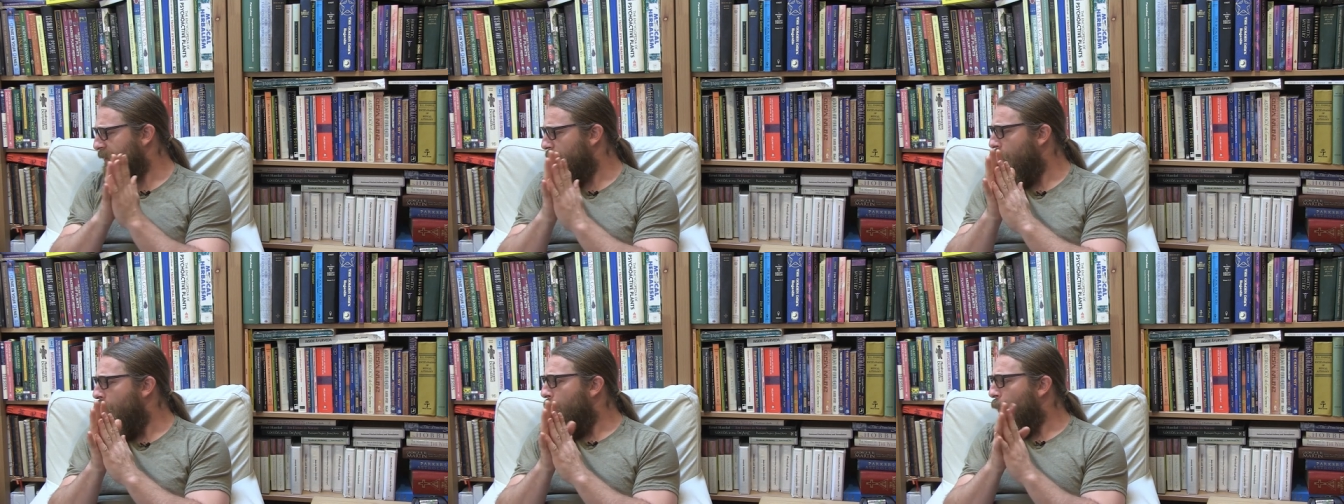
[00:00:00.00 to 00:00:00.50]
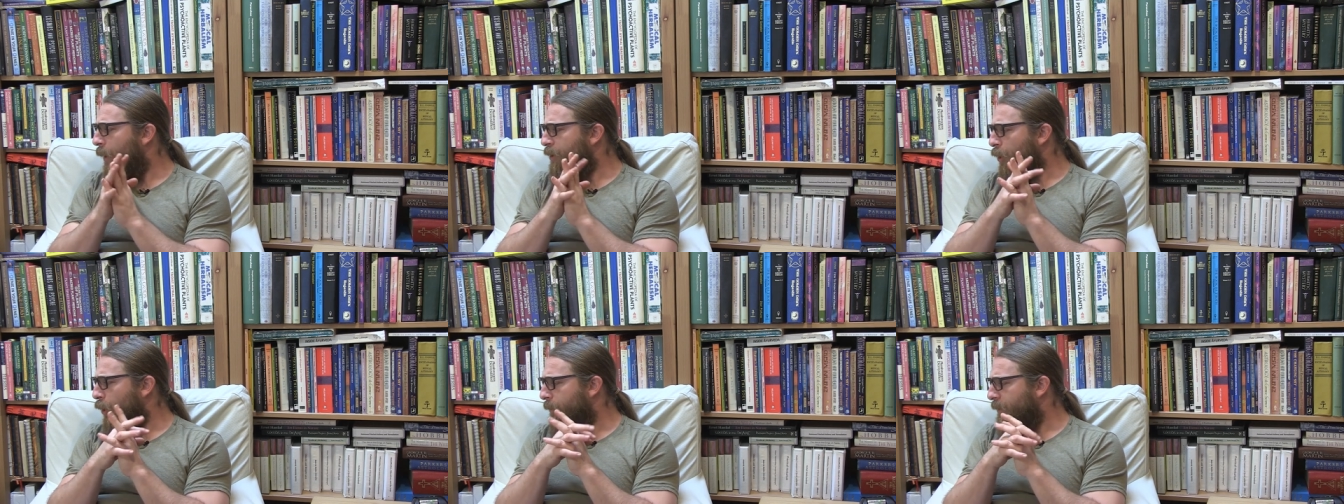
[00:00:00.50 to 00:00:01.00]
So
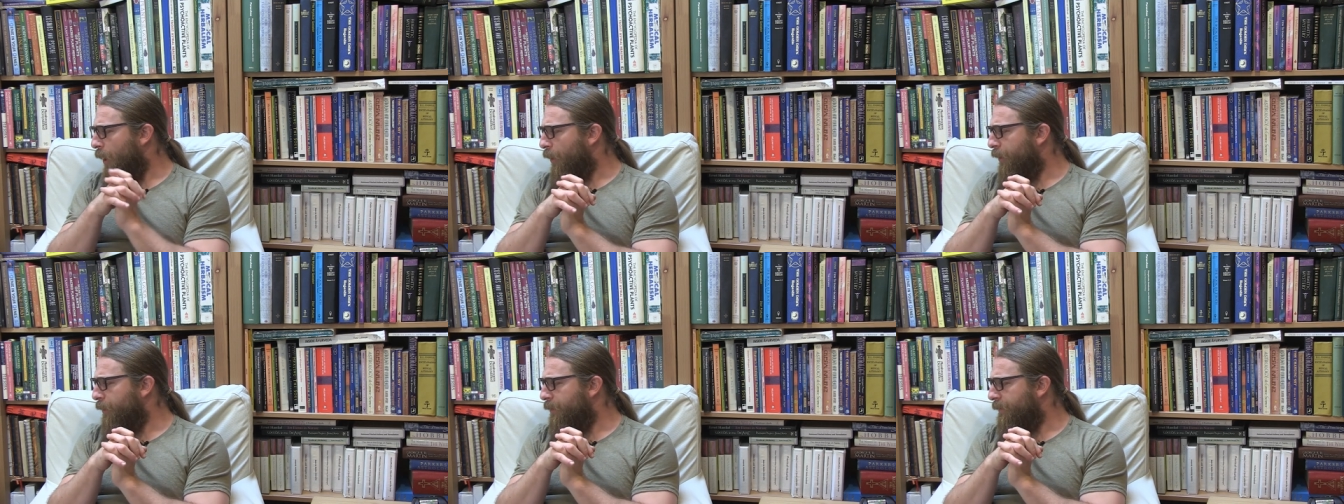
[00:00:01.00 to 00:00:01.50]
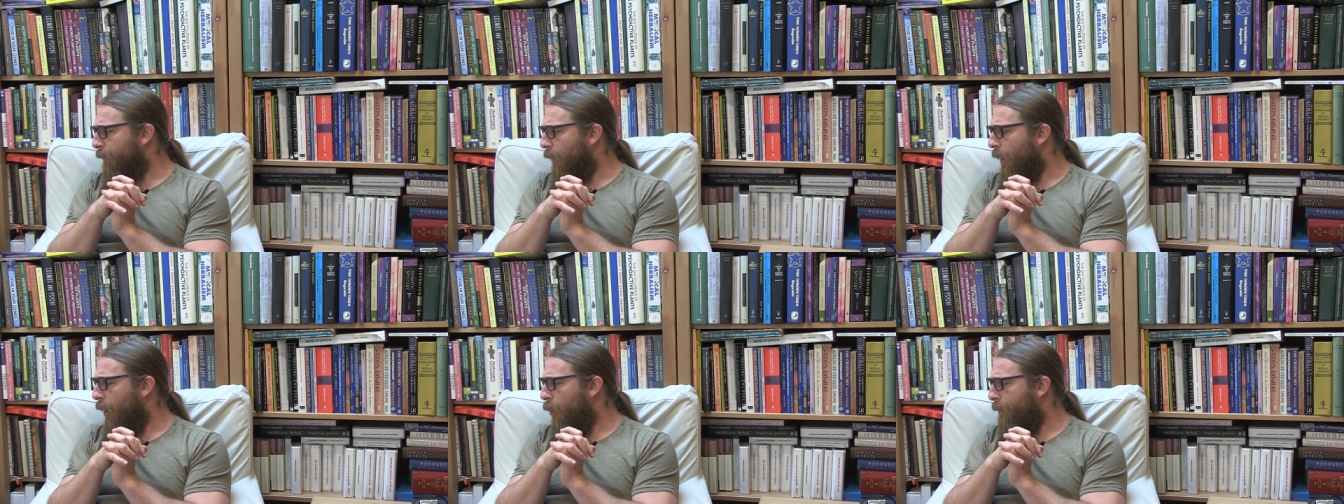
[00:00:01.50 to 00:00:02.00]
which herbs are used
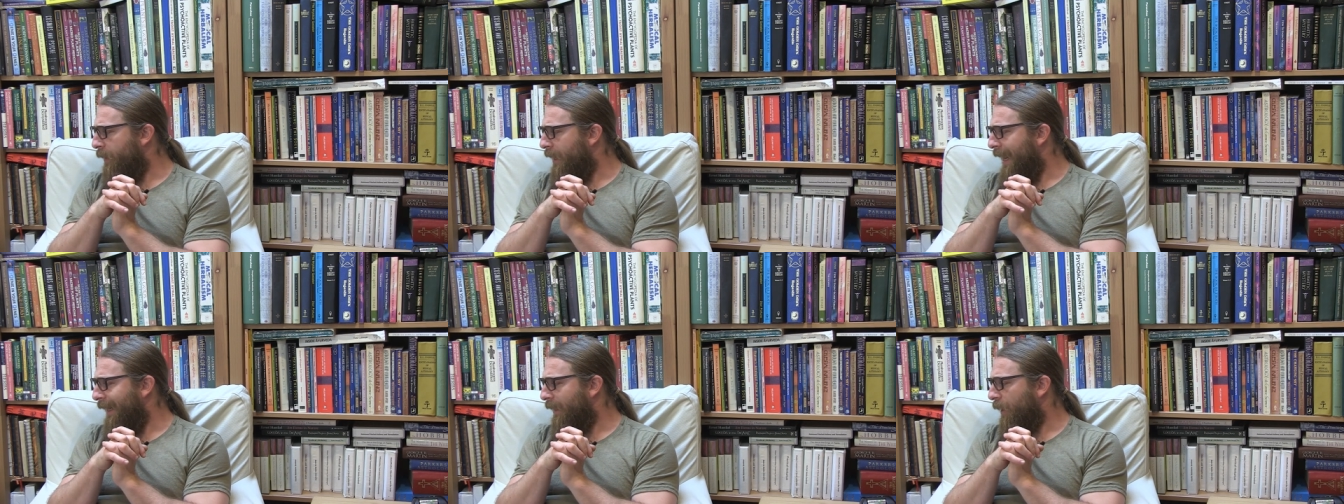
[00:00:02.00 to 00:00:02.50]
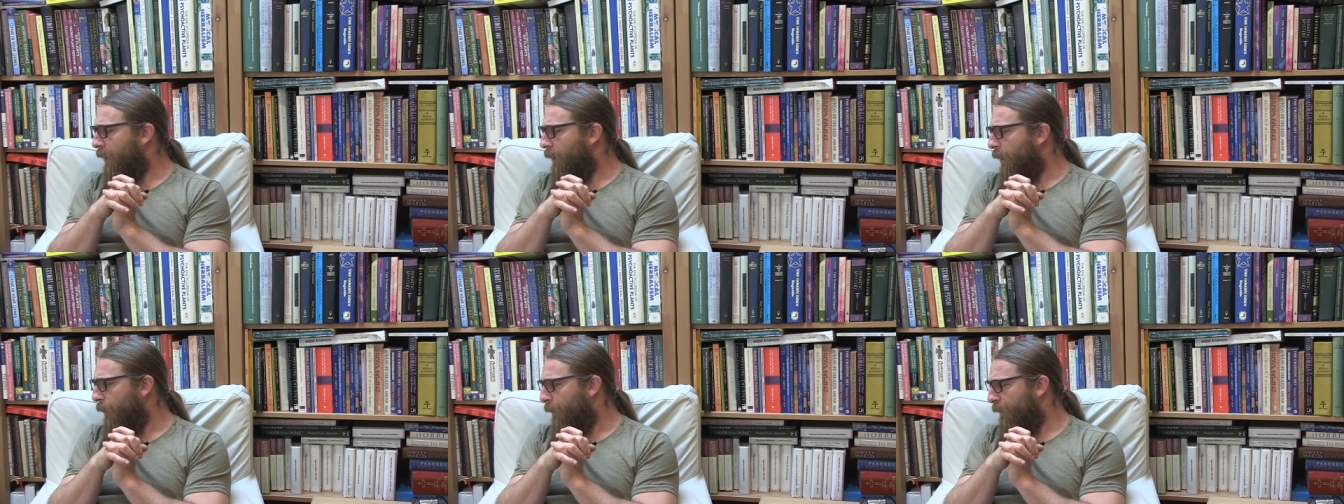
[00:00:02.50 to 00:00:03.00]
for open and
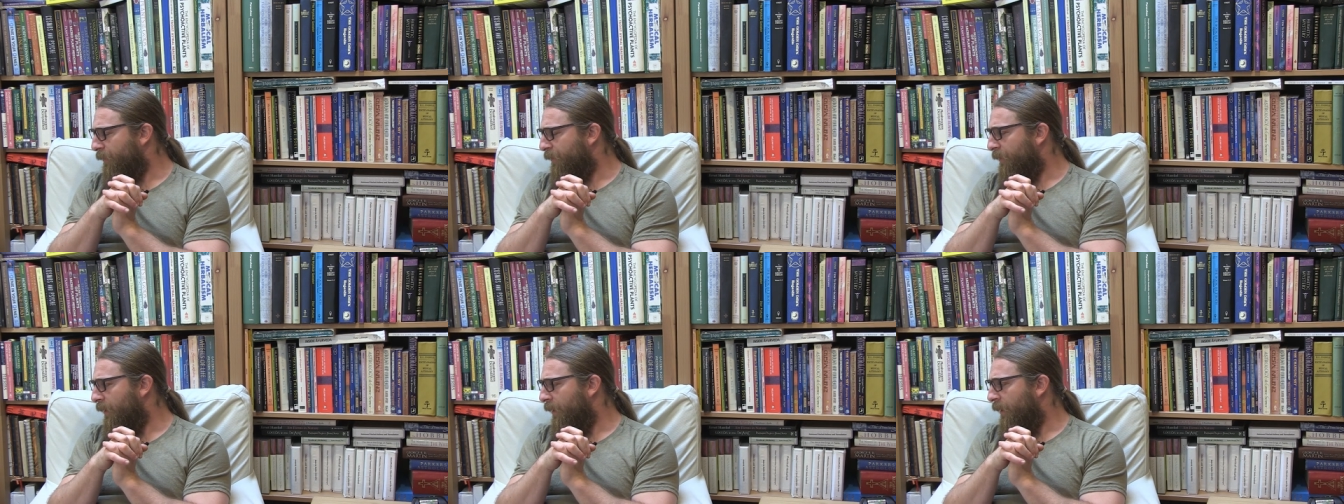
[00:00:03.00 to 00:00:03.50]
closed